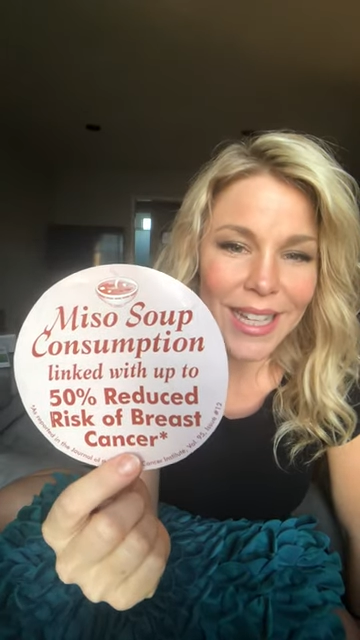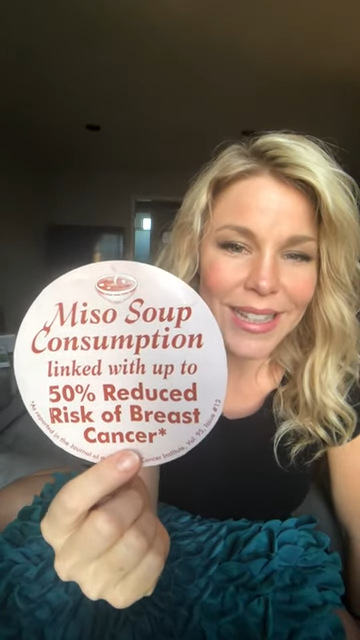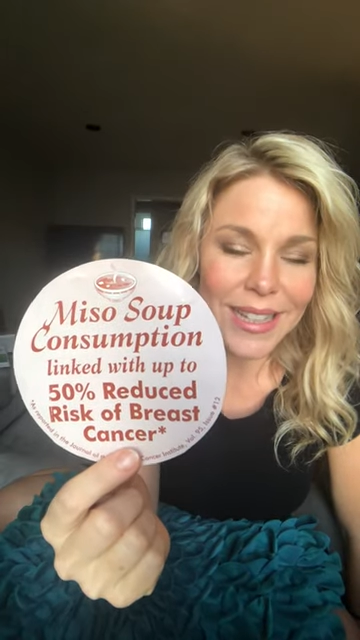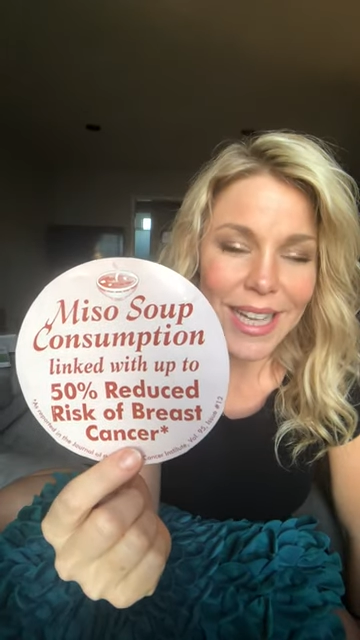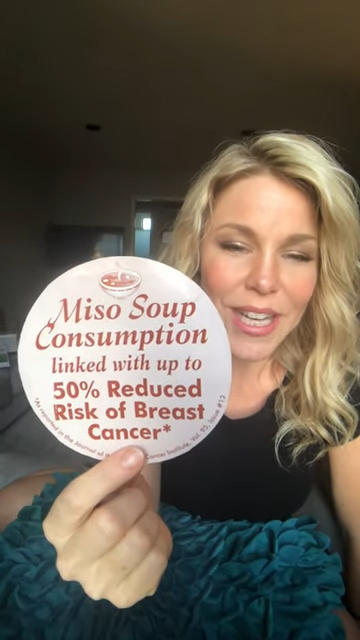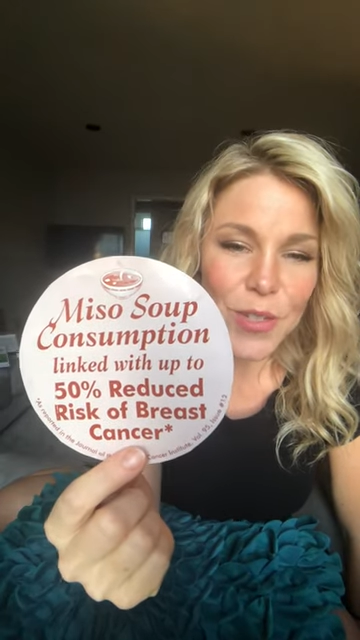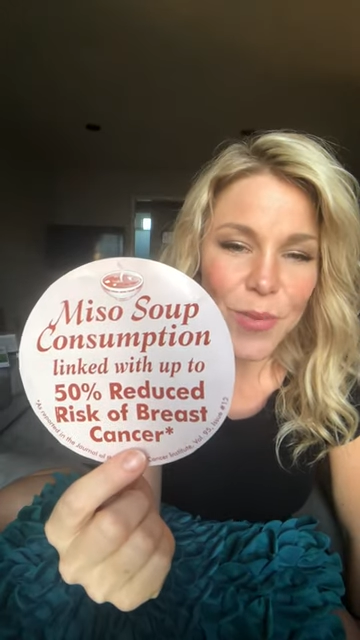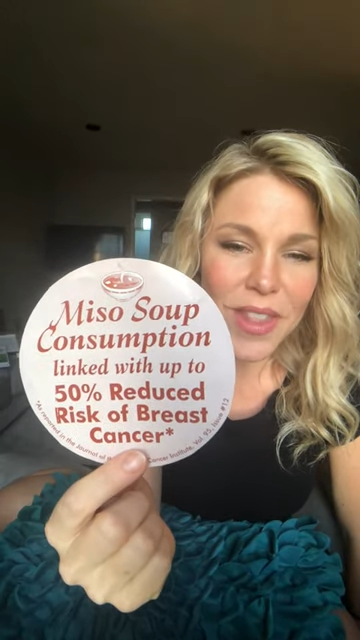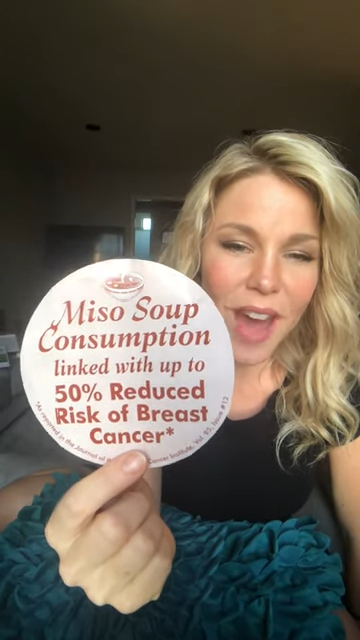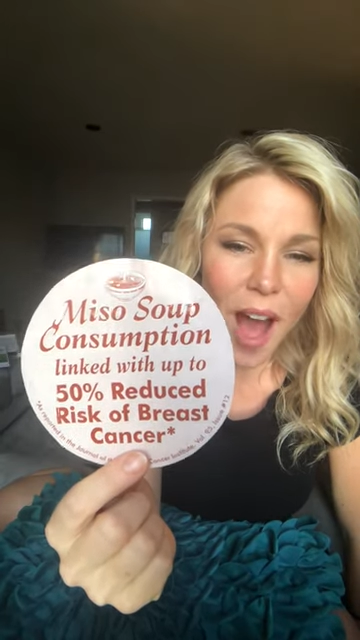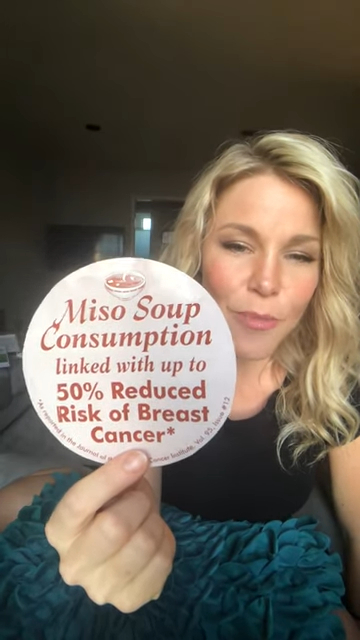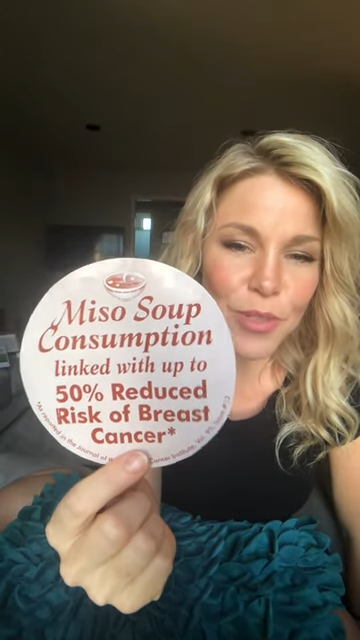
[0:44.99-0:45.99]
linked with
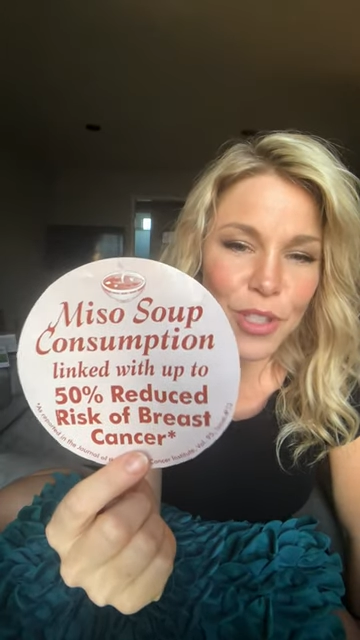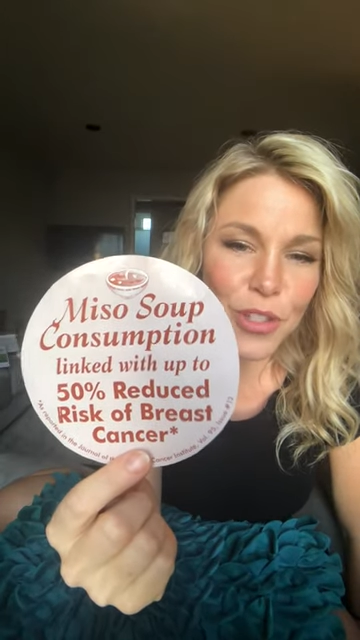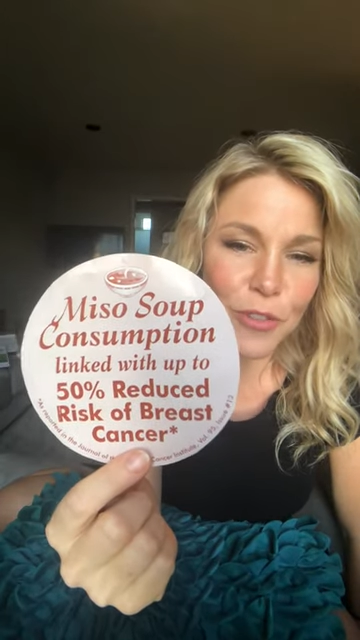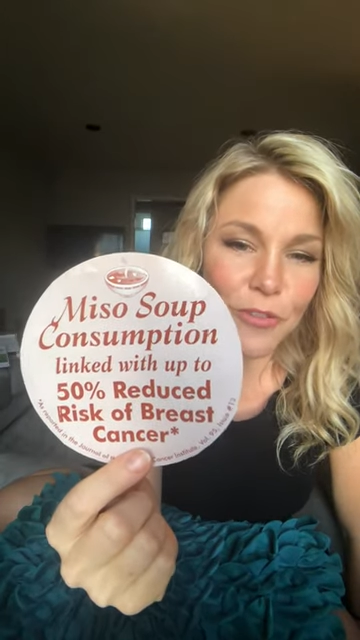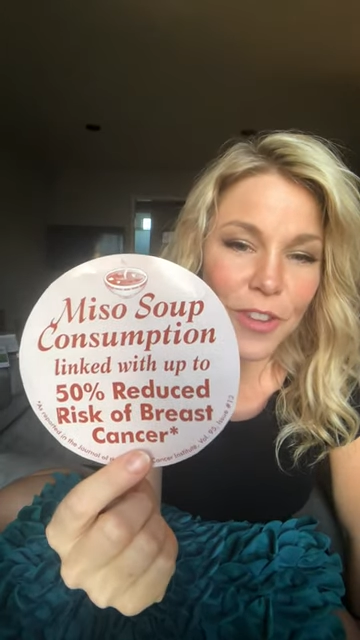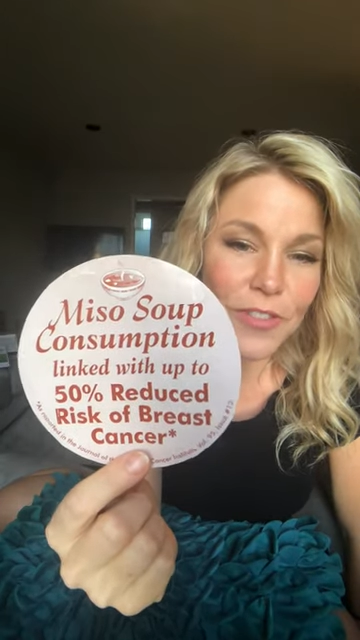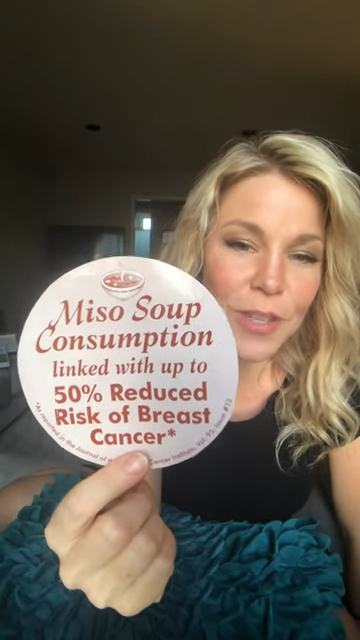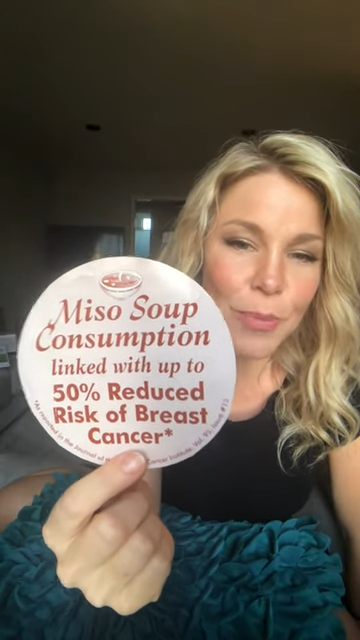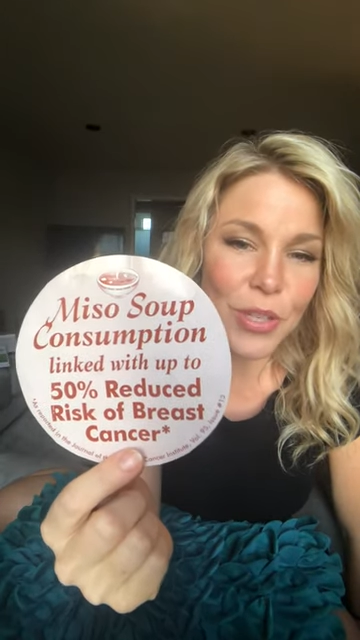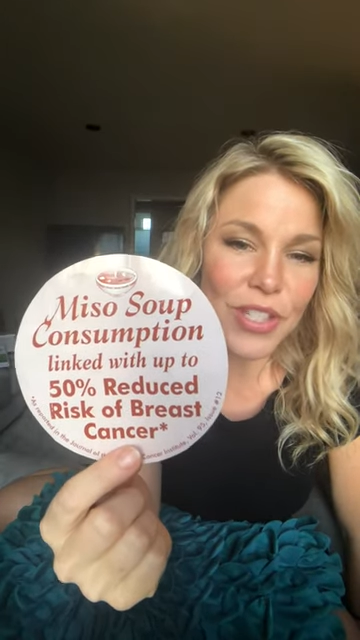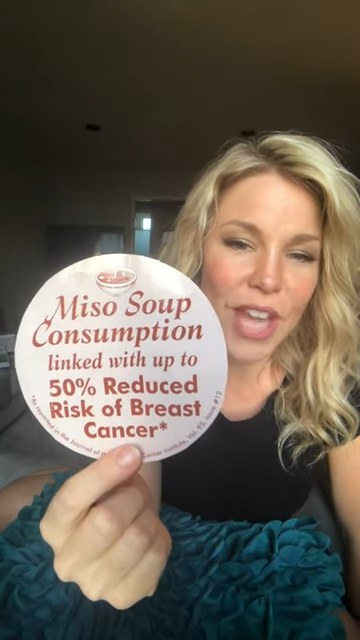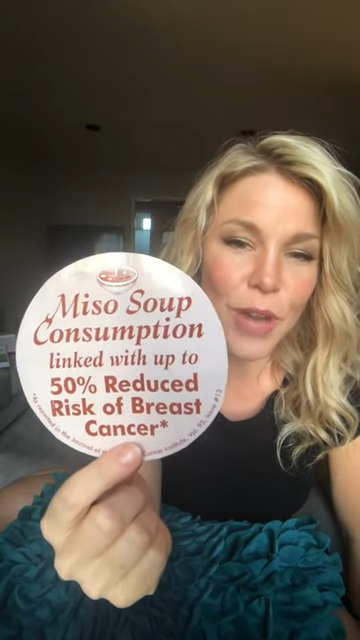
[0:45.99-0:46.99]
up to
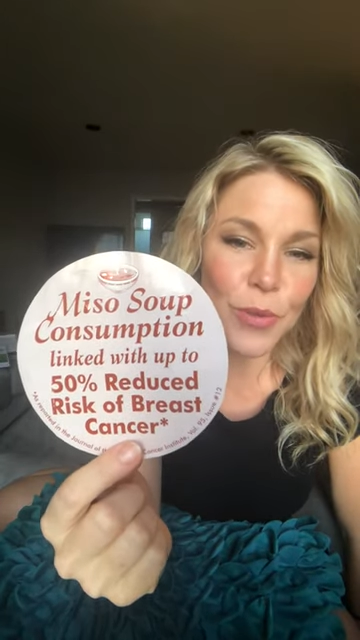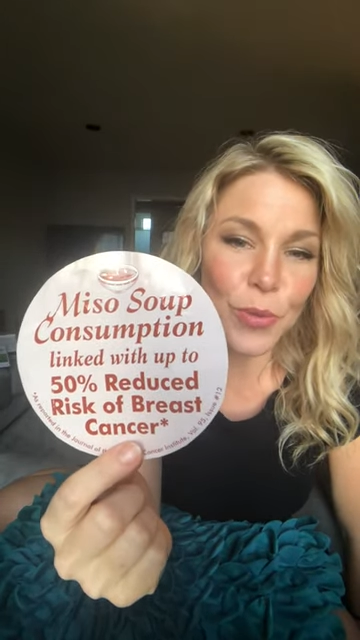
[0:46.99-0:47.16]
50%